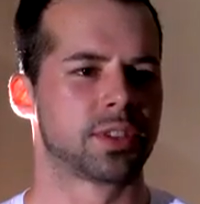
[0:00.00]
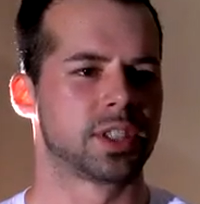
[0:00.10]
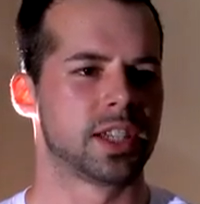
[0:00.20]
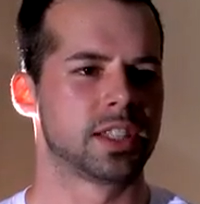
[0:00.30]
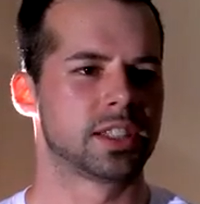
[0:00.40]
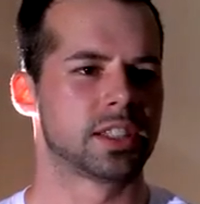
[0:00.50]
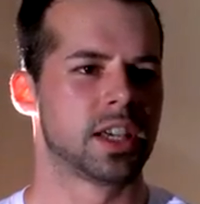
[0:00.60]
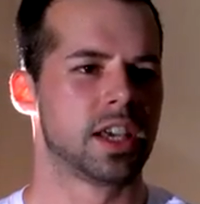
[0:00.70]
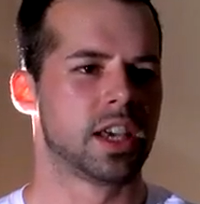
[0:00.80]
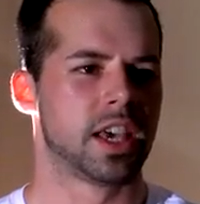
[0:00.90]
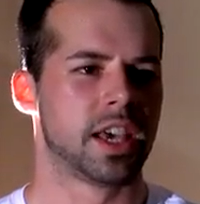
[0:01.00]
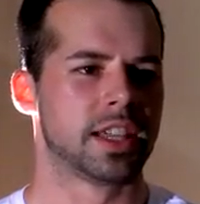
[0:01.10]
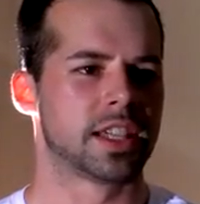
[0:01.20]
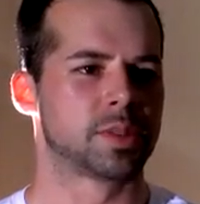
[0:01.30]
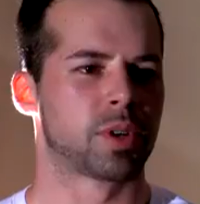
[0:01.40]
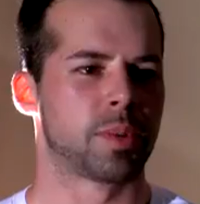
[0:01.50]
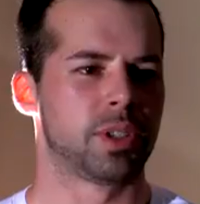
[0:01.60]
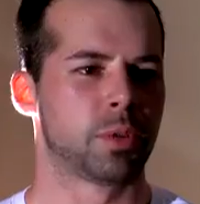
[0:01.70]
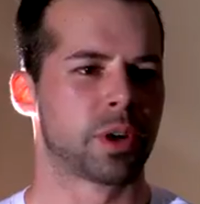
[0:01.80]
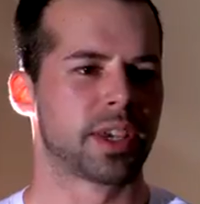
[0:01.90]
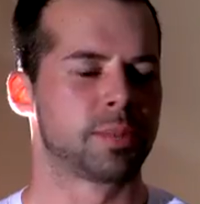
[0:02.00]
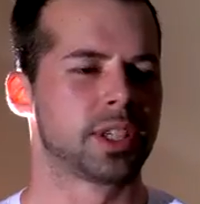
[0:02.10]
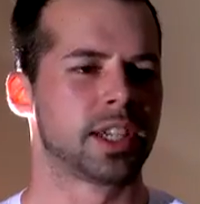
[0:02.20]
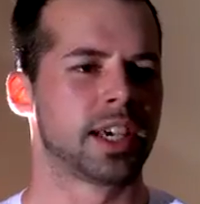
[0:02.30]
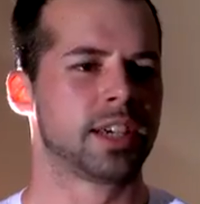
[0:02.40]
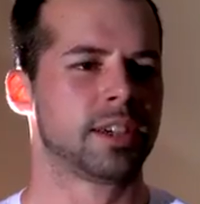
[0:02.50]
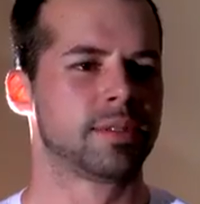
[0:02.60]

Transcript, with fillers: since, and that's brought me to where I am today.